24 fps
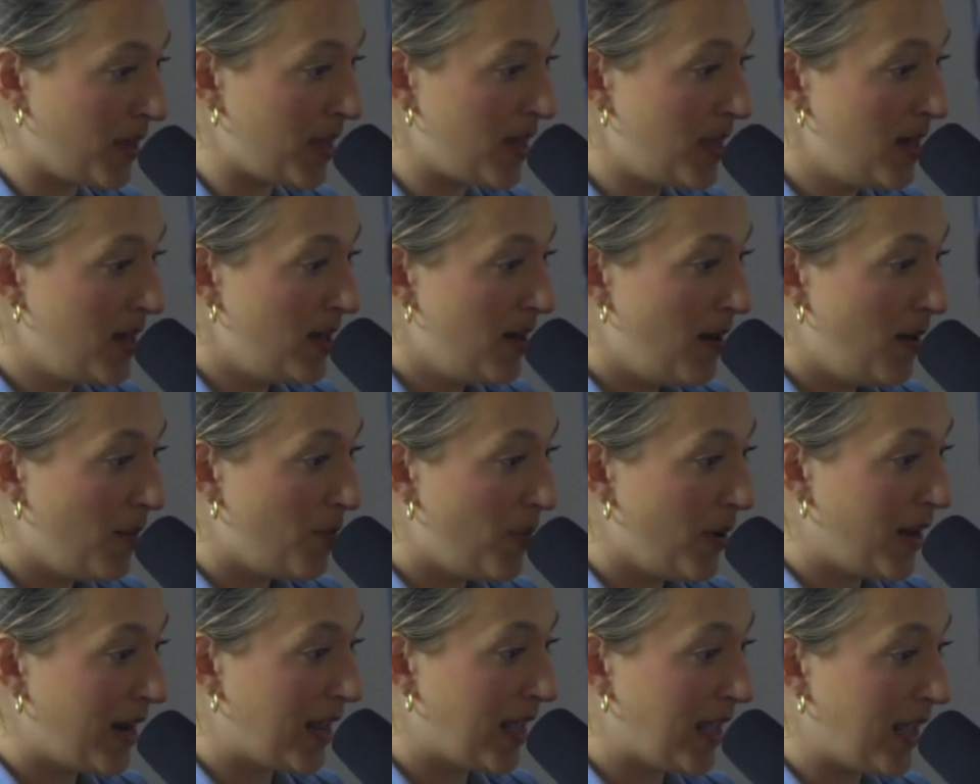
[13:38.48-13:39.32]
me,
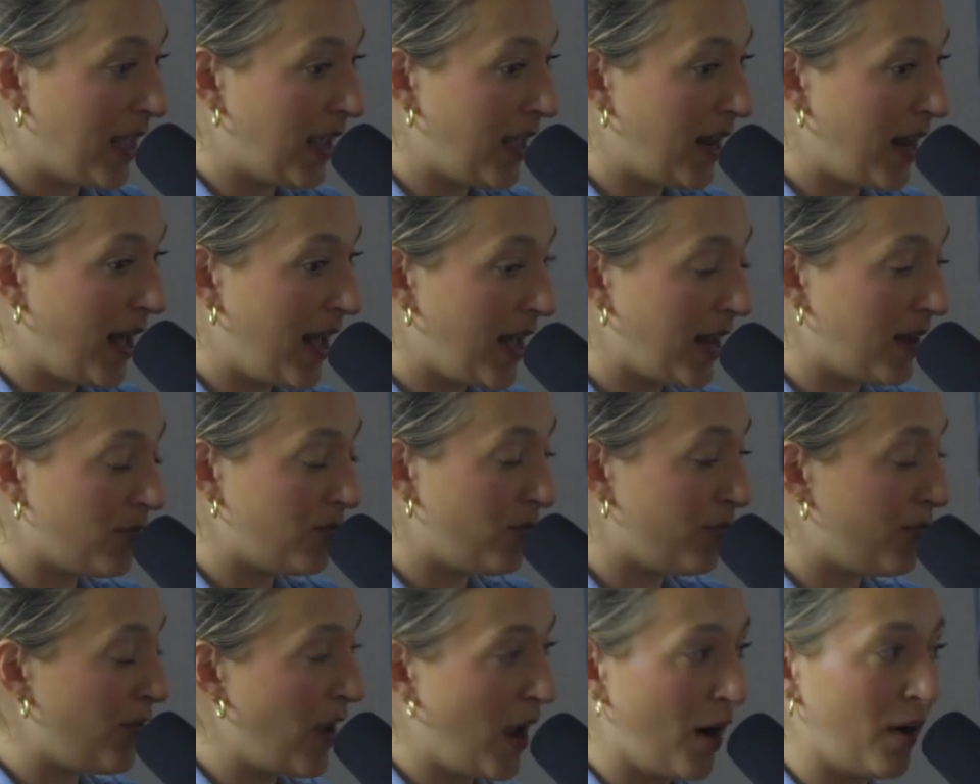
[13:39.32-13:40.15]
but it, it
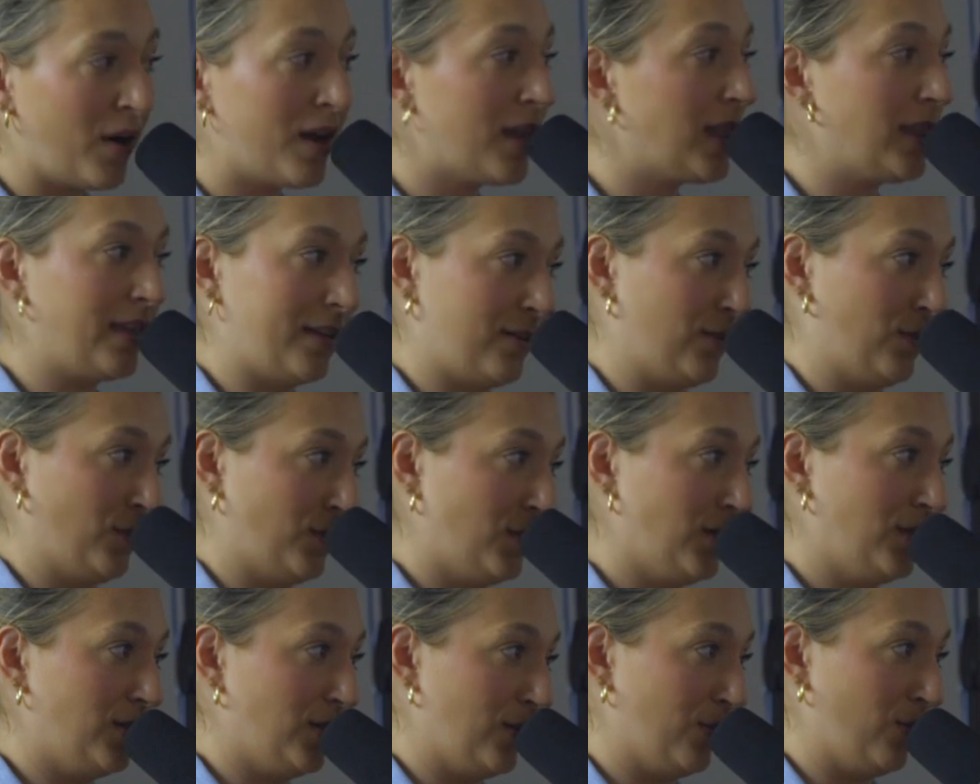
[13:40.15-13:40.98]
had very little
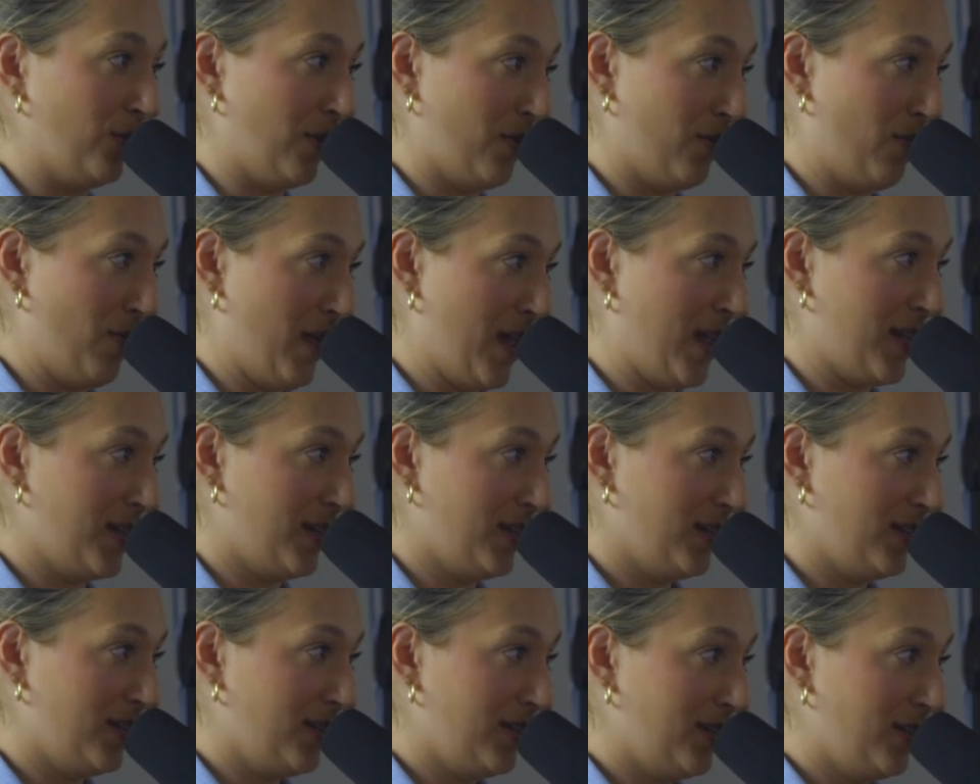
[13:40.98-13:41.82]
to do with me.
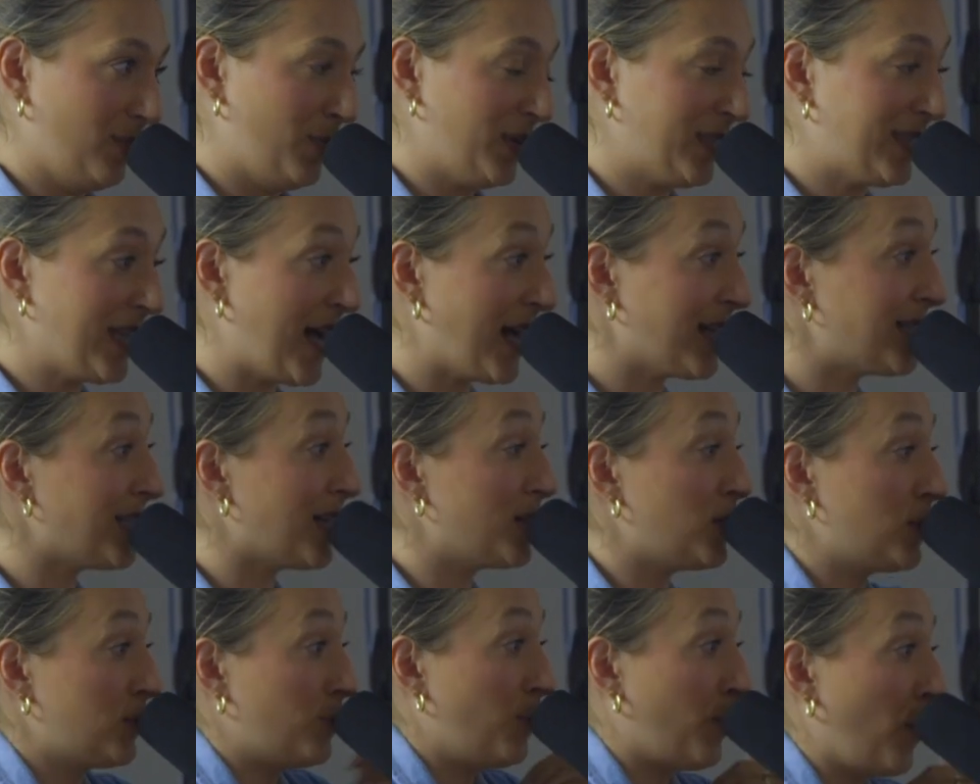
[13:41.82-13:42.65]
Mm-hmm. Besides,
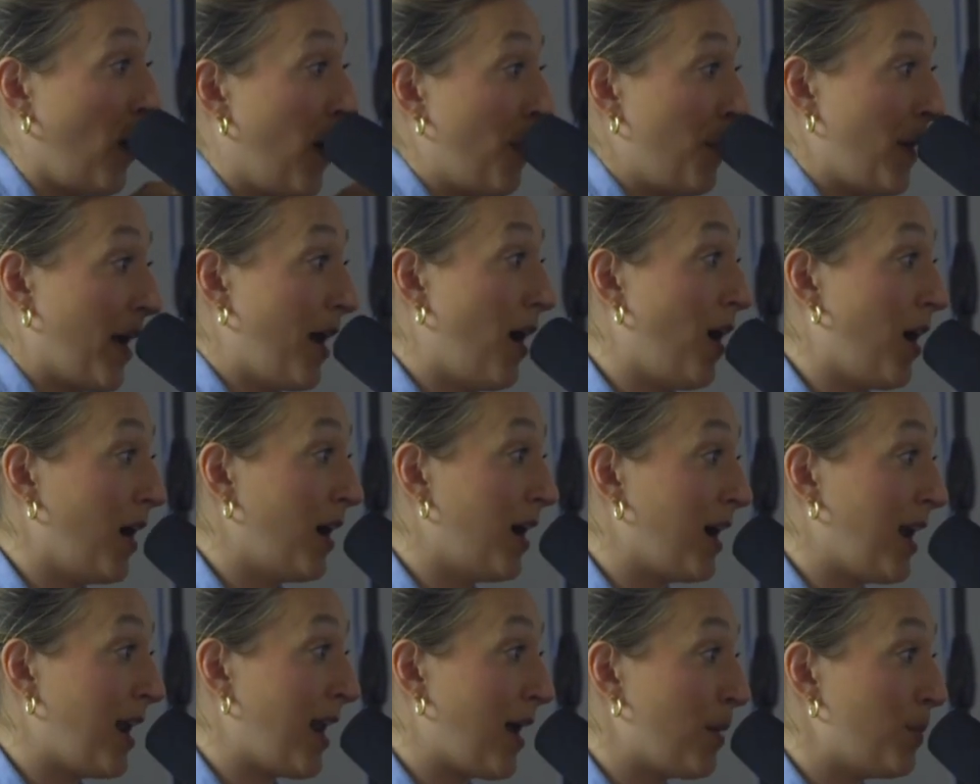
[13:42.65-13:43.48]
I just brought my
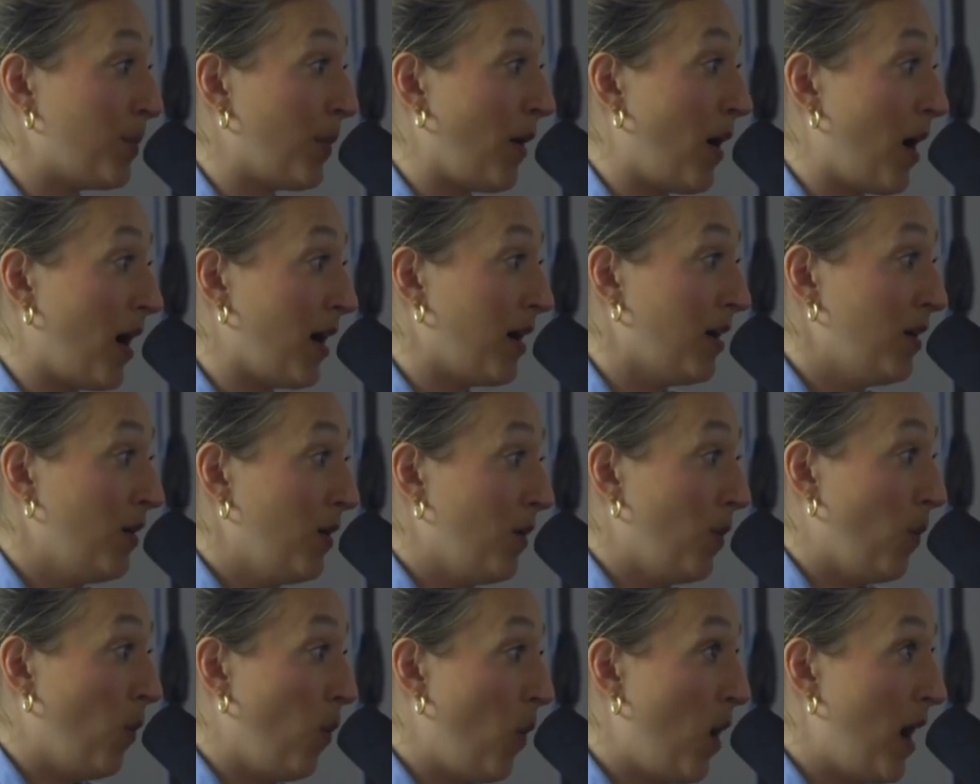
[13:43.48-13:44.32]
heart and I brought
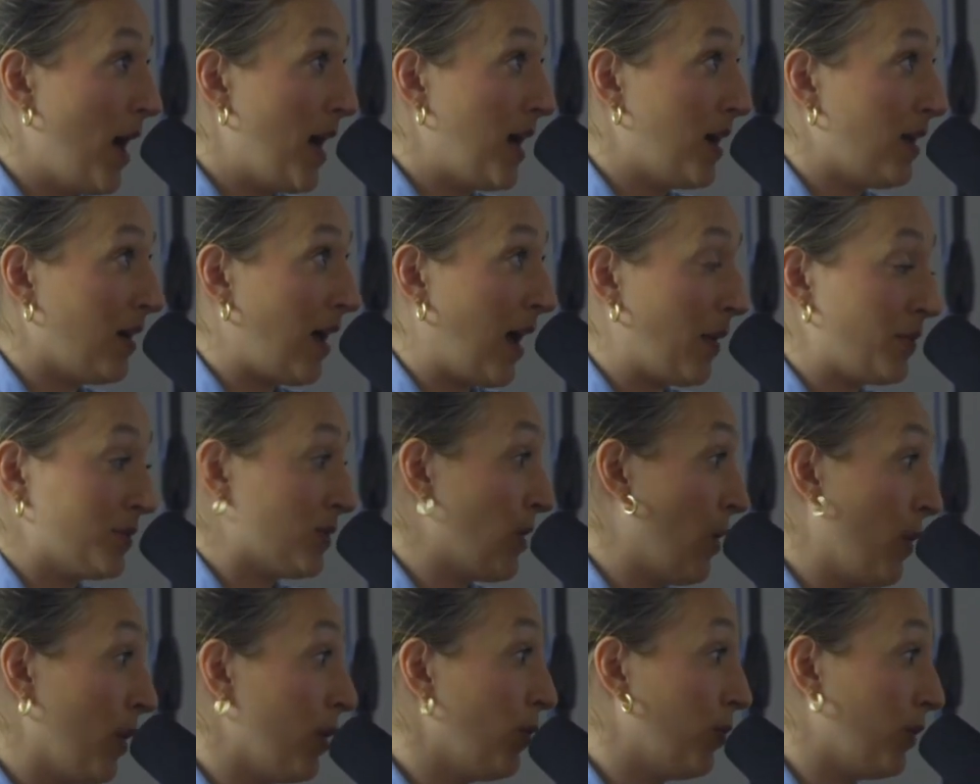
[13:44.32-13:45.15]
what I
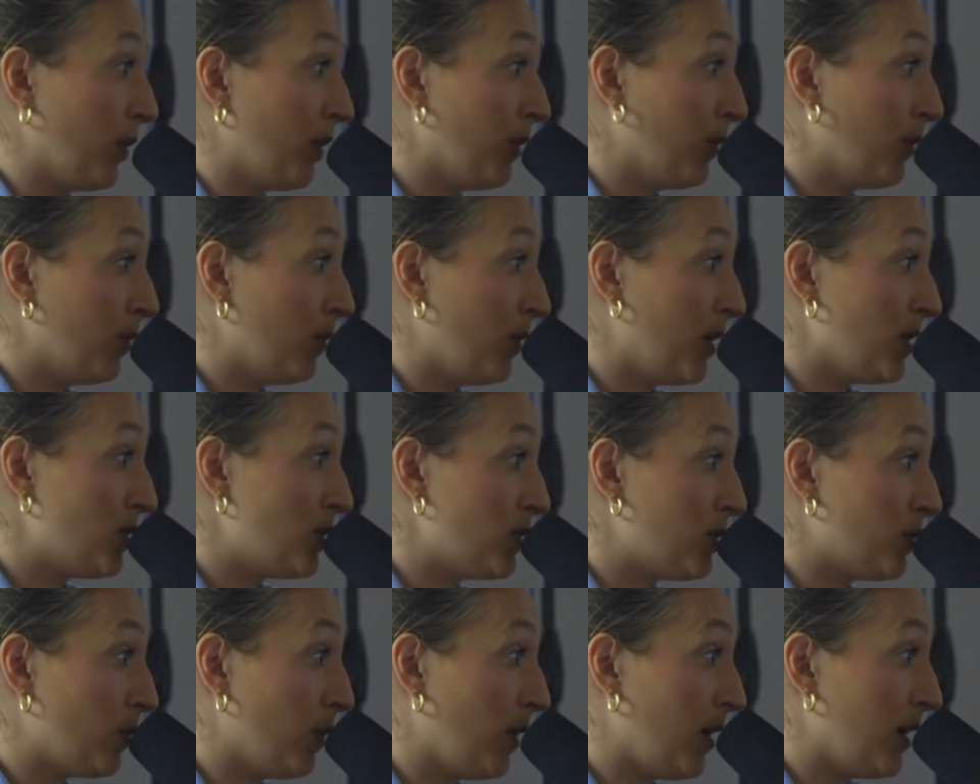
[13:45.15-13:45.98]
was going through,
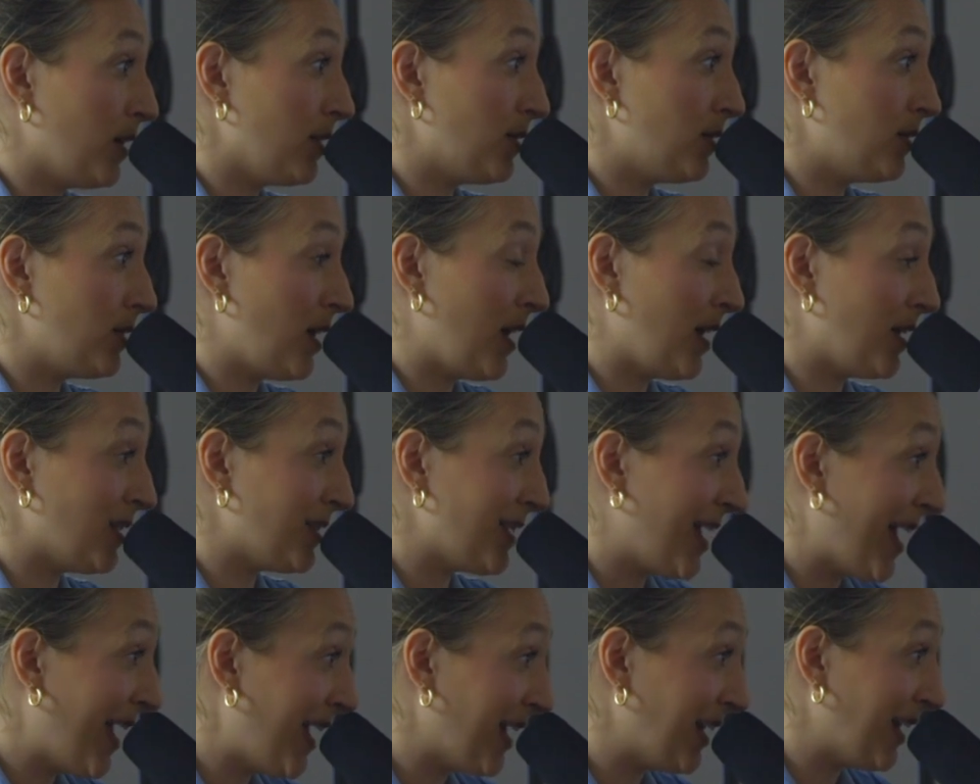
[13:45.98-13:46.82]
which was which
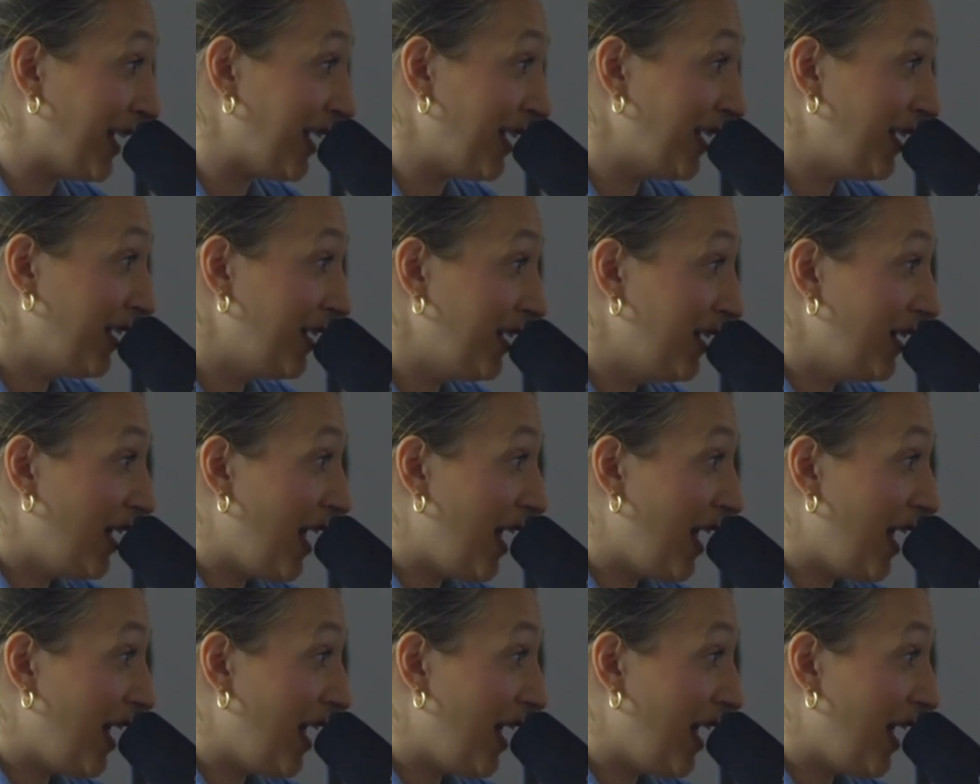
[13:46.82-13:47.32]
anxiety.